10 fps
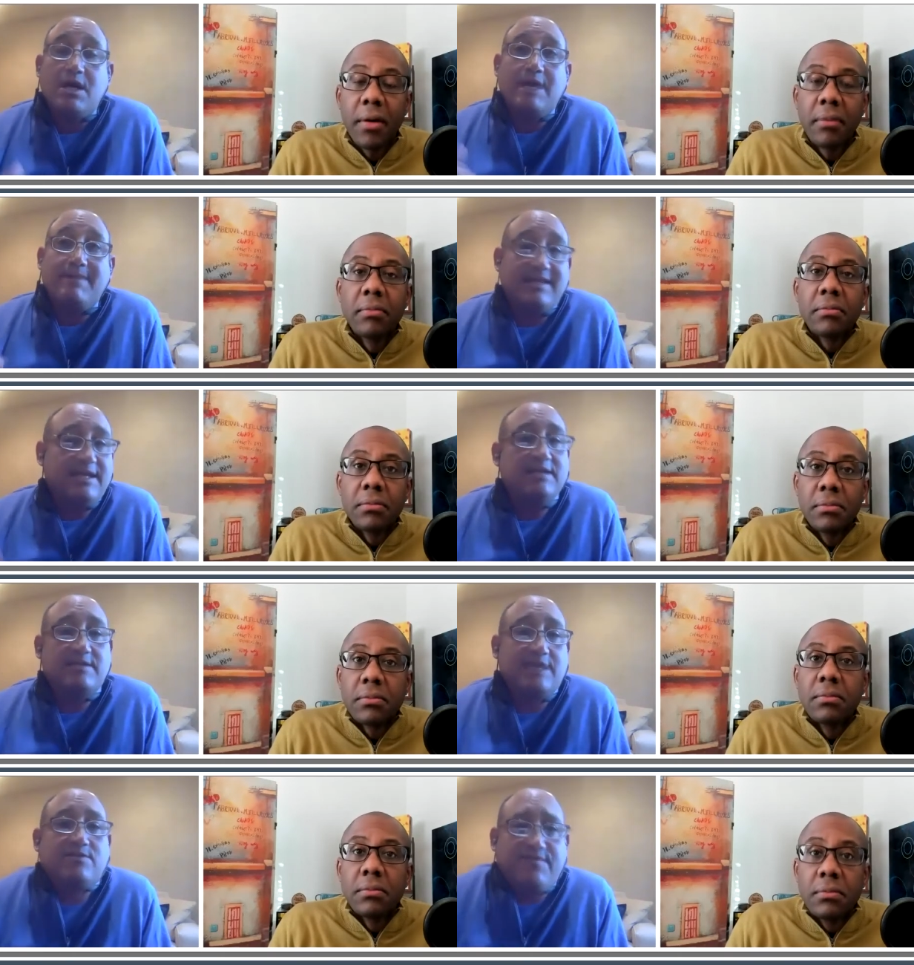Speaker 1: Um, I think it
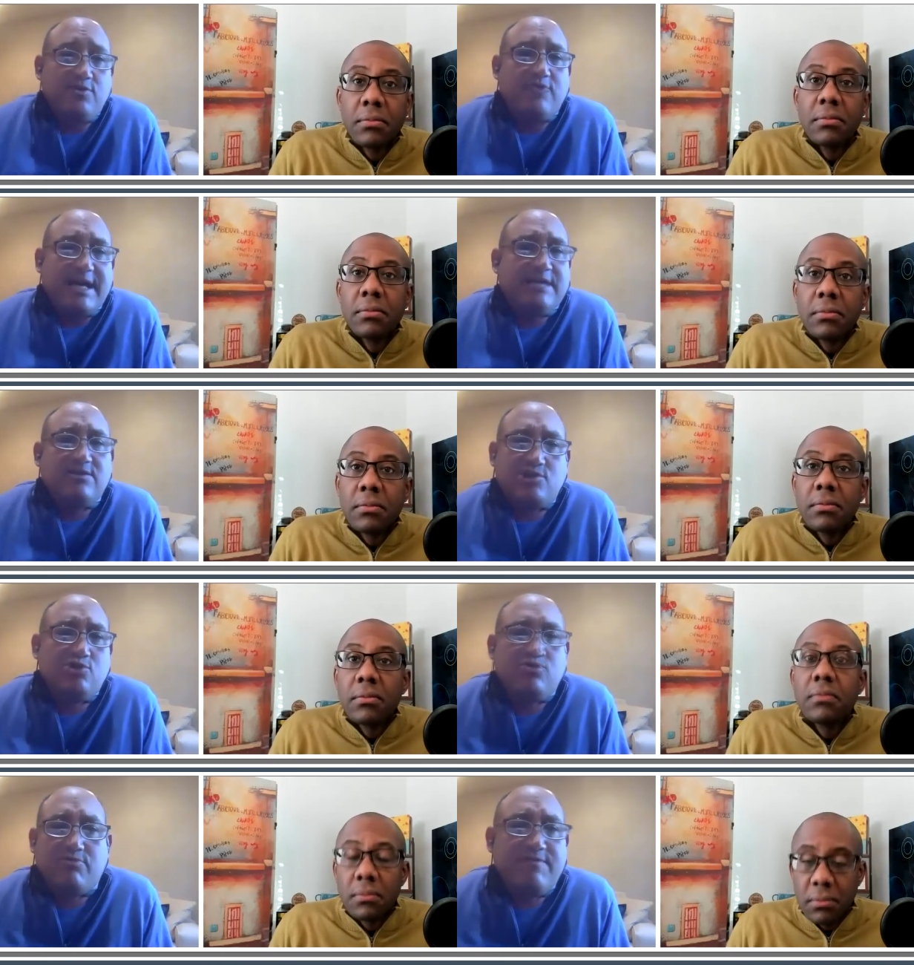takes a few days,
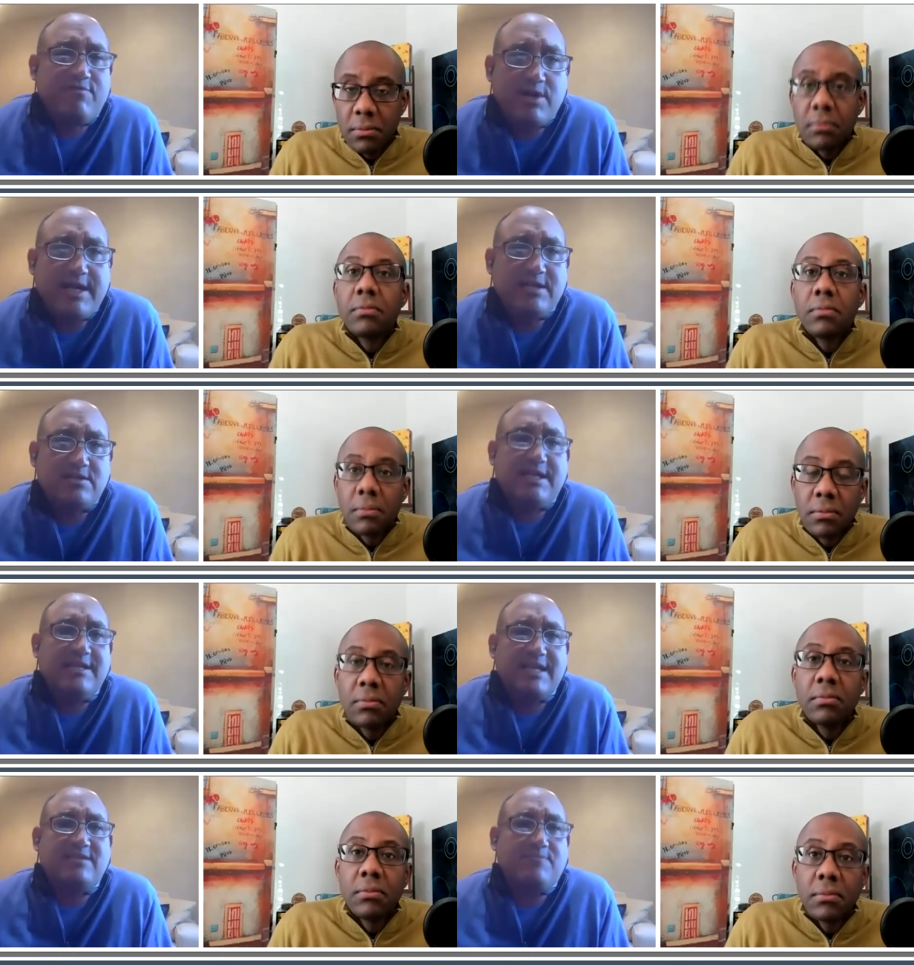two, three, four days, to get
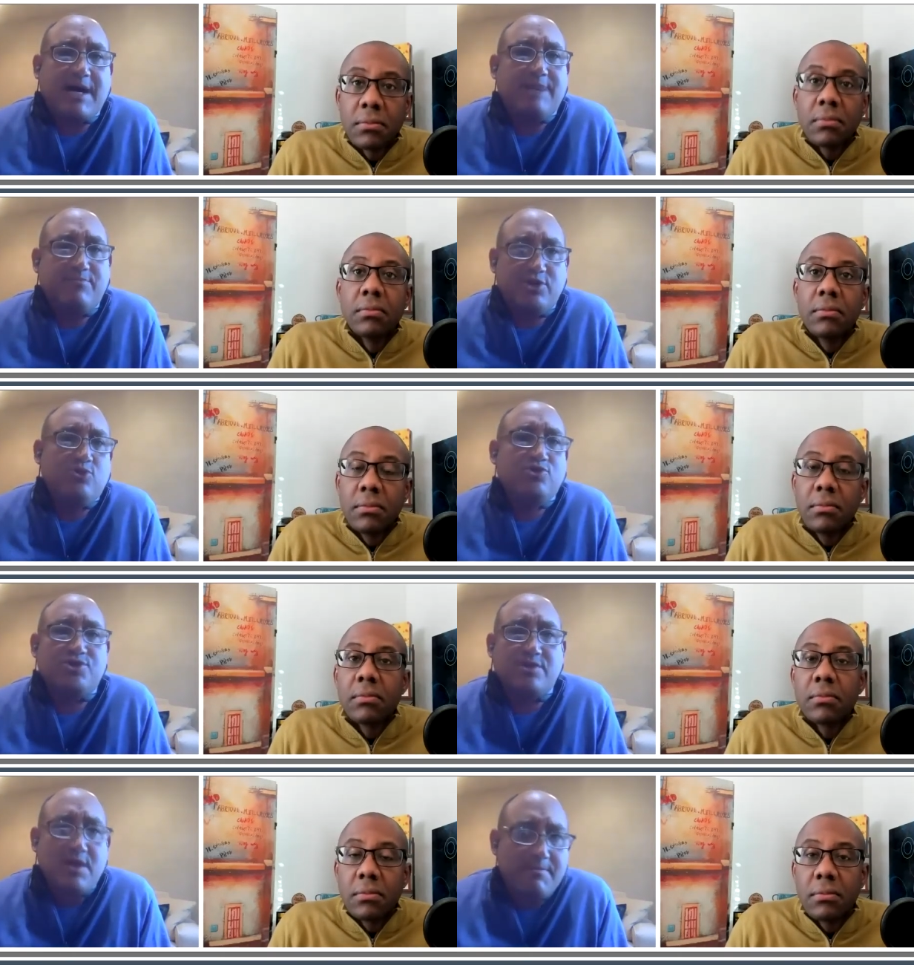that spot
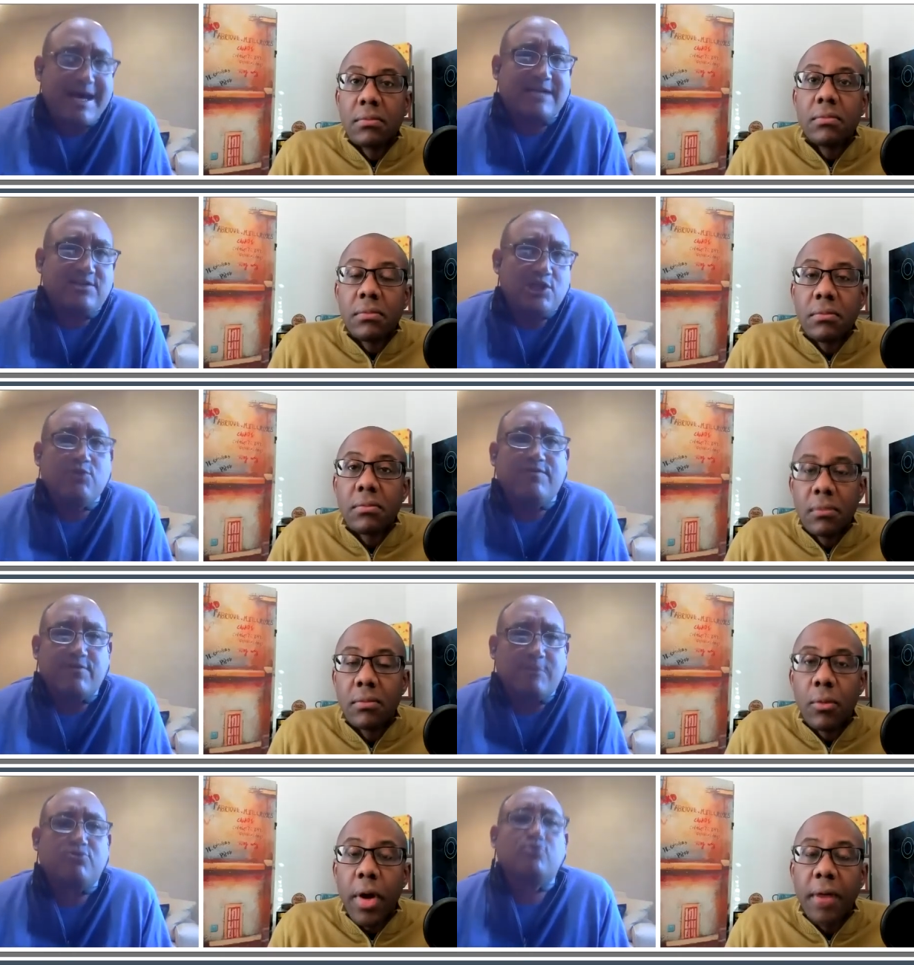produced back to you for
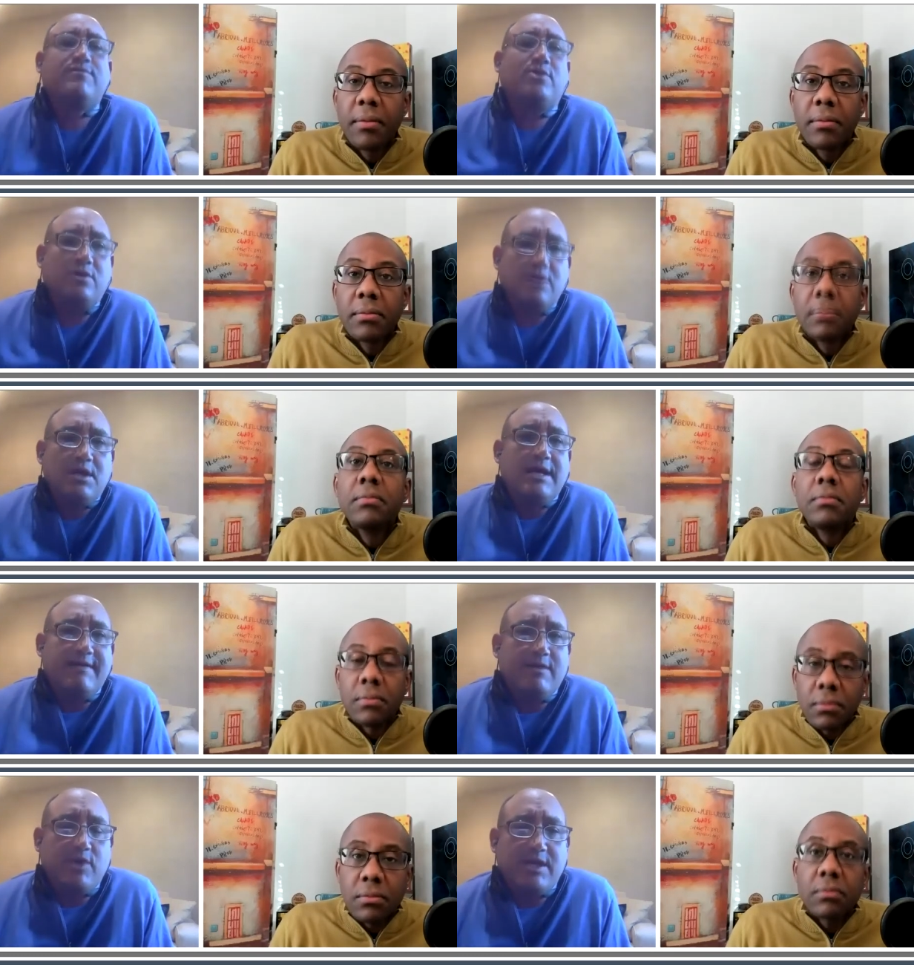approval, and
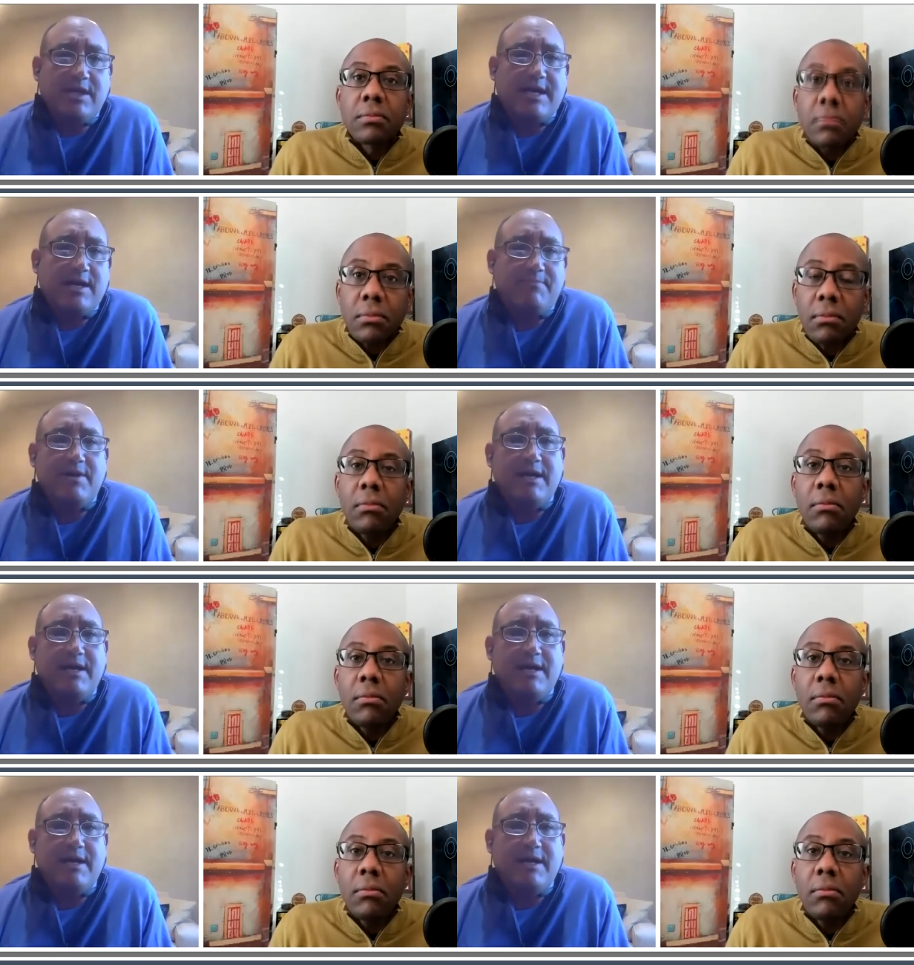then we can get it up